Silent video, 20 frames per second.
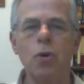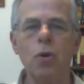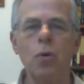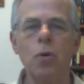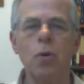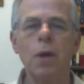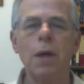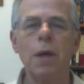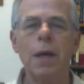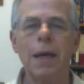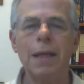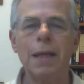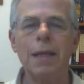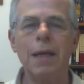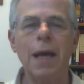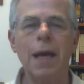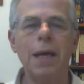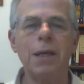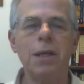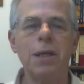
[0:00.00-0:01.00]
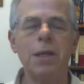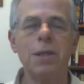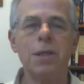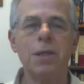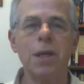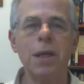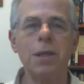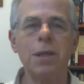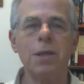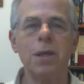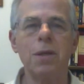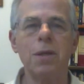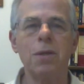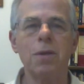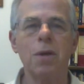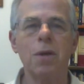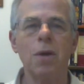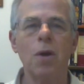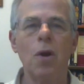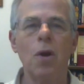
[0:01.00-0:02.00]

II in the 1960s,